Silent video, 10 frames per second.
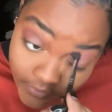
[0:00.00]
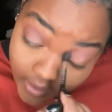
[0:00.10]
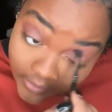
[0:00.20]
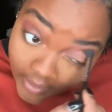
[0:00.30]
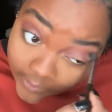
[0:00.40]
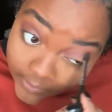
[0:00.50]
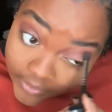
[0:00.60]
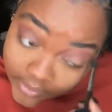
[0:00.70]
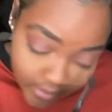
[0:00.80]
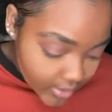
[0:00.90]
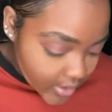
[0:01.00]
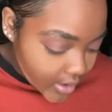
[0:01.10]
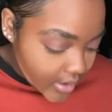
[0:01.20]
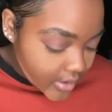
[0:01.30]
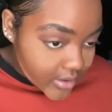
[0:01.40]
And then I will
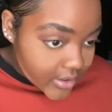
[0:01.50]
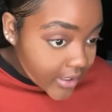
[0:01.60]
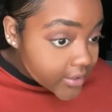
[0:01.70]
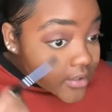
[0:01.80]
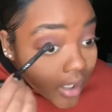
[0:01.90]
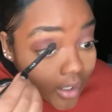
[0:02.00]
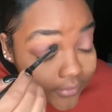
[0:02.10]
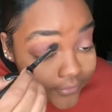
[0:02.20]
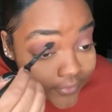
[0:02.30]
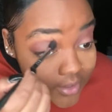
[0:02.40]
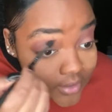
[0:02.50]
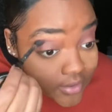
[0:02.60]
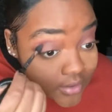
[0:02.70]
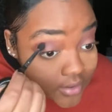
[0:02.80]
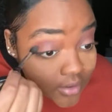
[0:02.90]
dust off
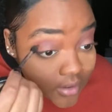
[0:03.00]
this